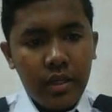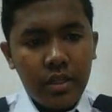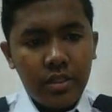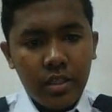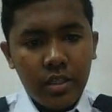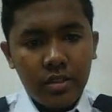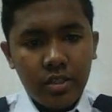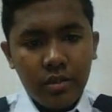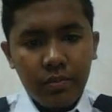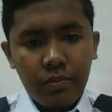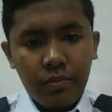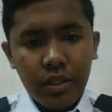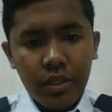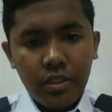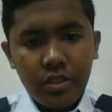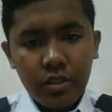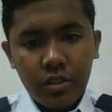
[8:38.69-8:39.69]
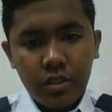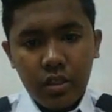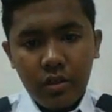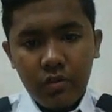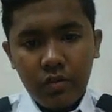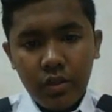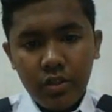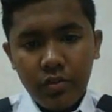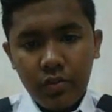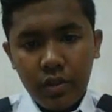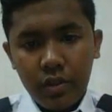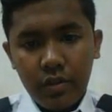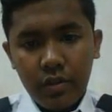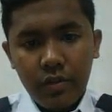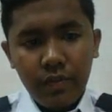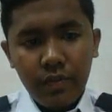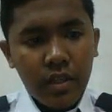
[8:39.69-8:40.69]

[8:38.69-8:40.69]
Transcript: example is transverse wave.